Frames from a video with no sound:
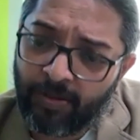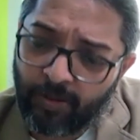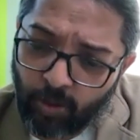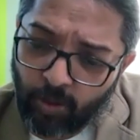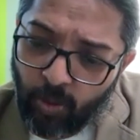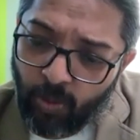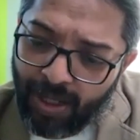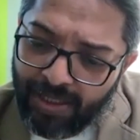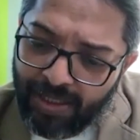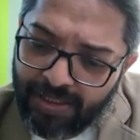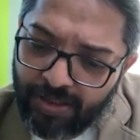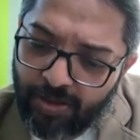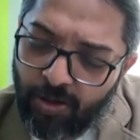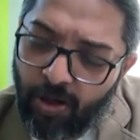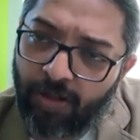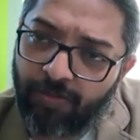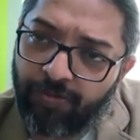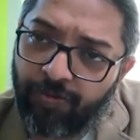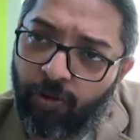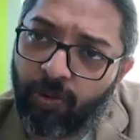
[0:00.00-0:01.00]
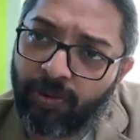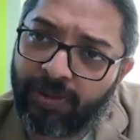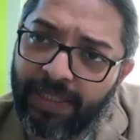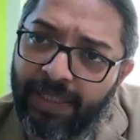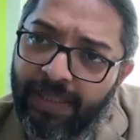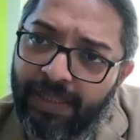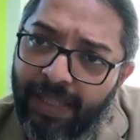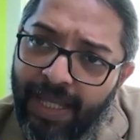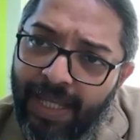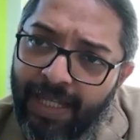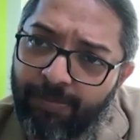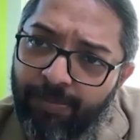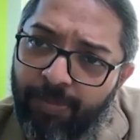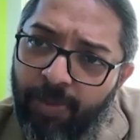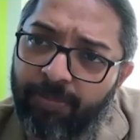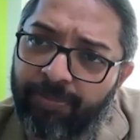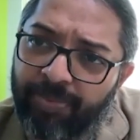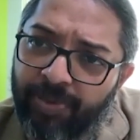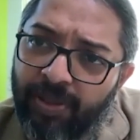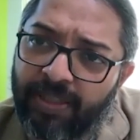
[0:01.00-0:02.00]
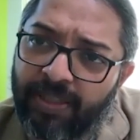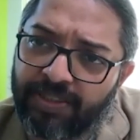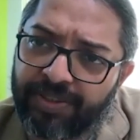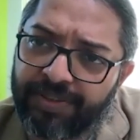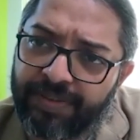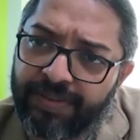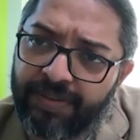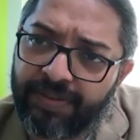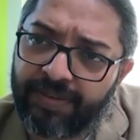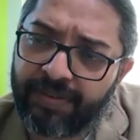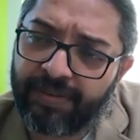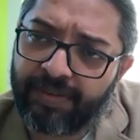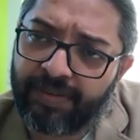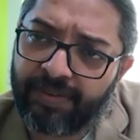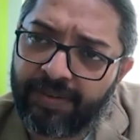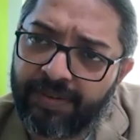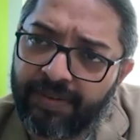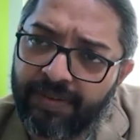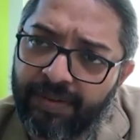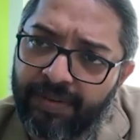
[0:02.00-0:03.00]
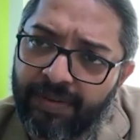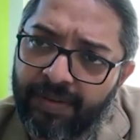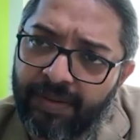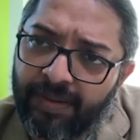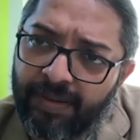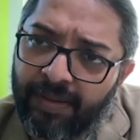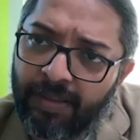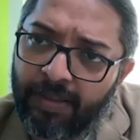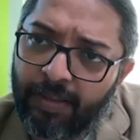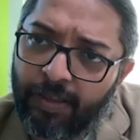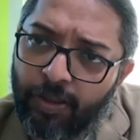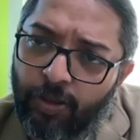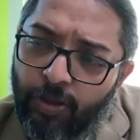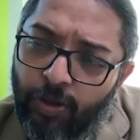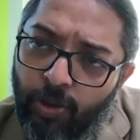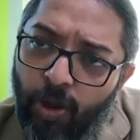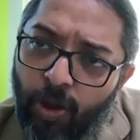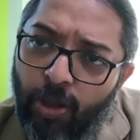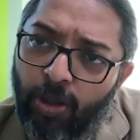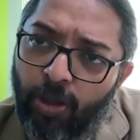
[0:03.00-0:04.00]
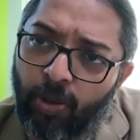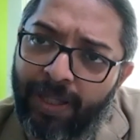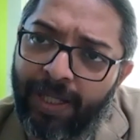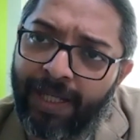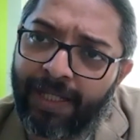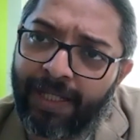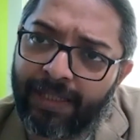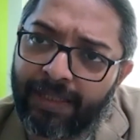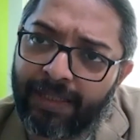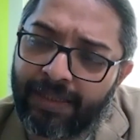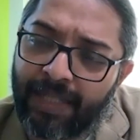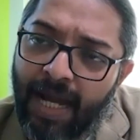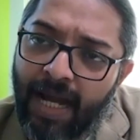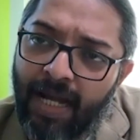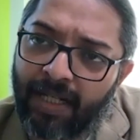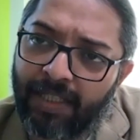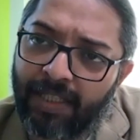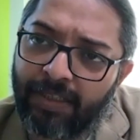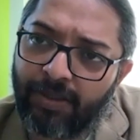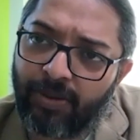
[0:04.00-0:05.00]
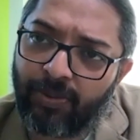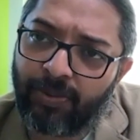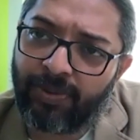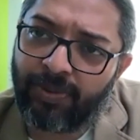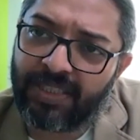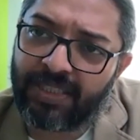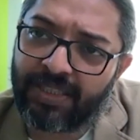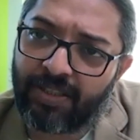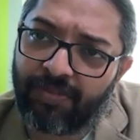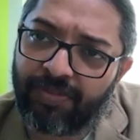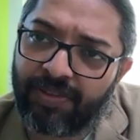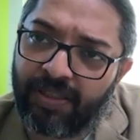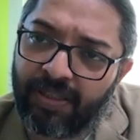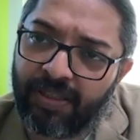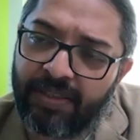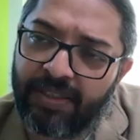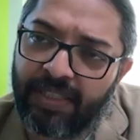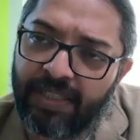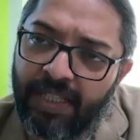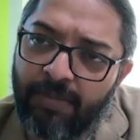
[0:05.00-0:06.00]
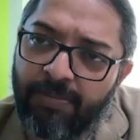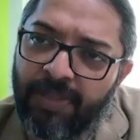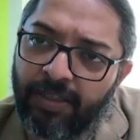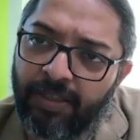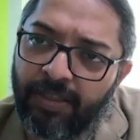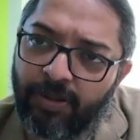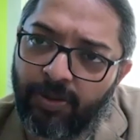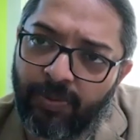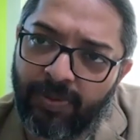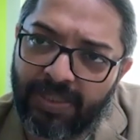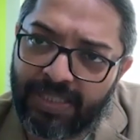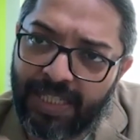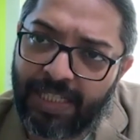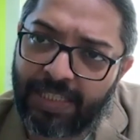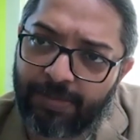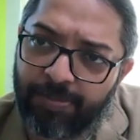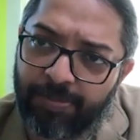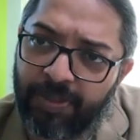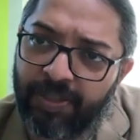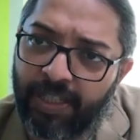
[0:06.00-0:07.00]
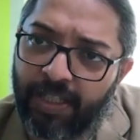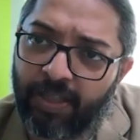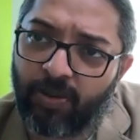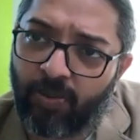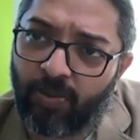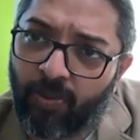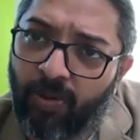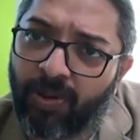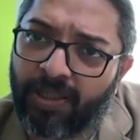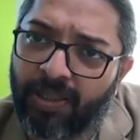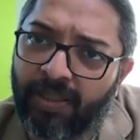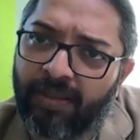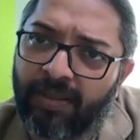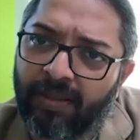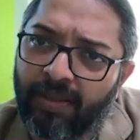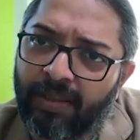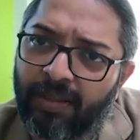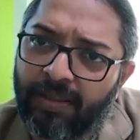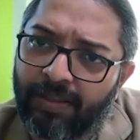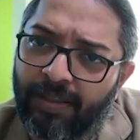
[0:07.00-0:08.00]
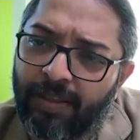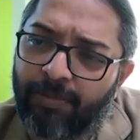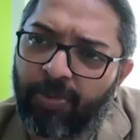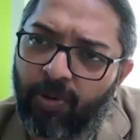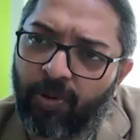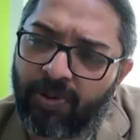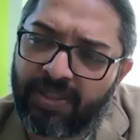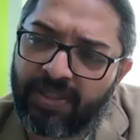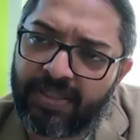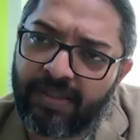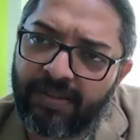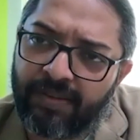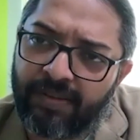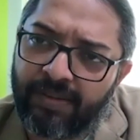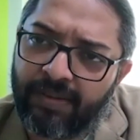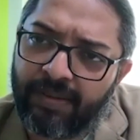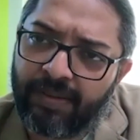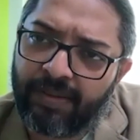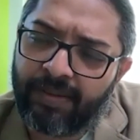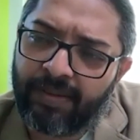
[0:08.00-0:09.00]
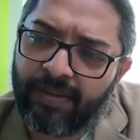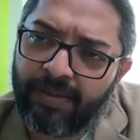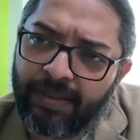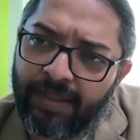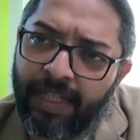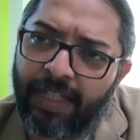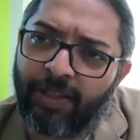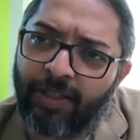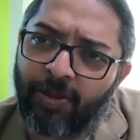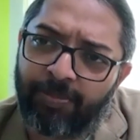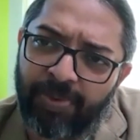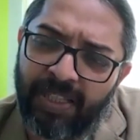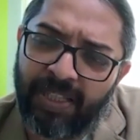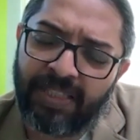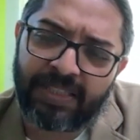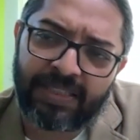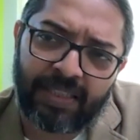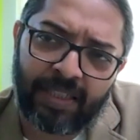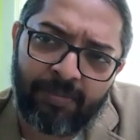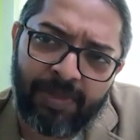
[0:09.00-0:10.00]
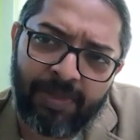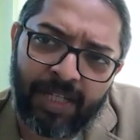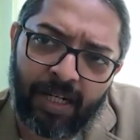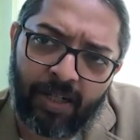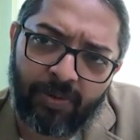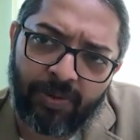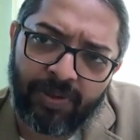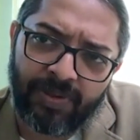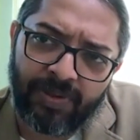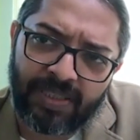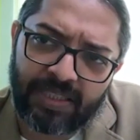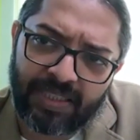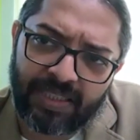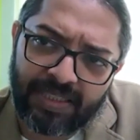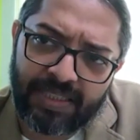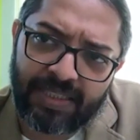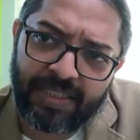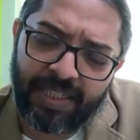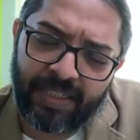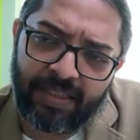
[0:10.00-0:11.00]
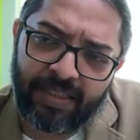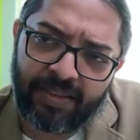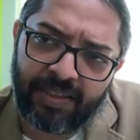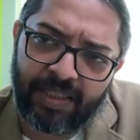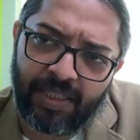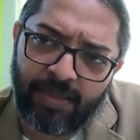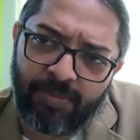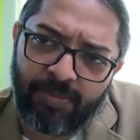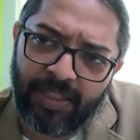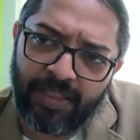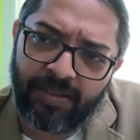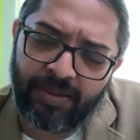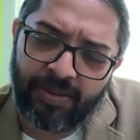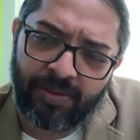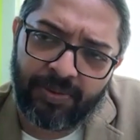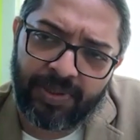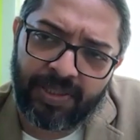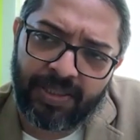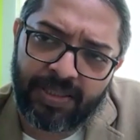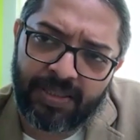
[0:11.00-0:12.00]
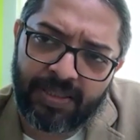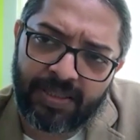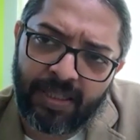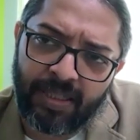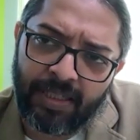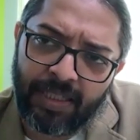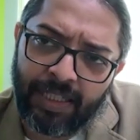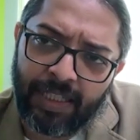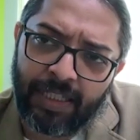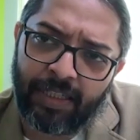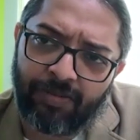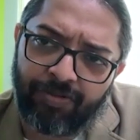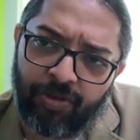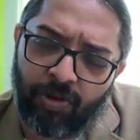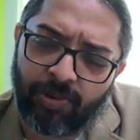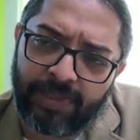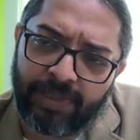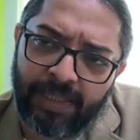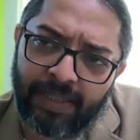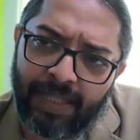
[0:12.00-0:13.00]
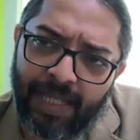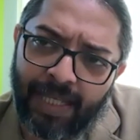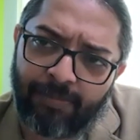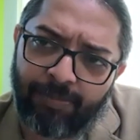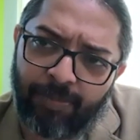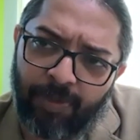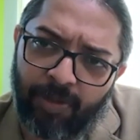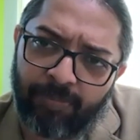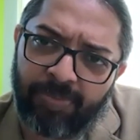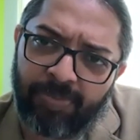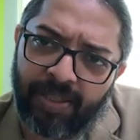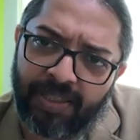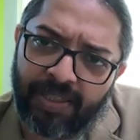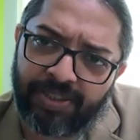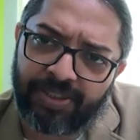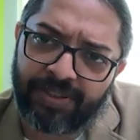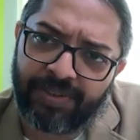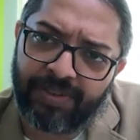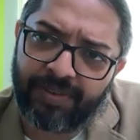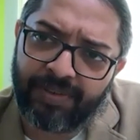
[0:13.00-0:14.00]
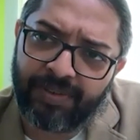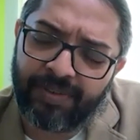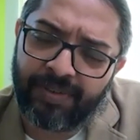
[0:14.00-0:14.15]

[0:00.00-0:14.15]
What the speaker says: Goa has got 14 lakh population. You're looking at a target tourist of 30 million tourists as per their own reports. Can you please tell me, how do you sustain 30 million tourists in a 14 lakh population?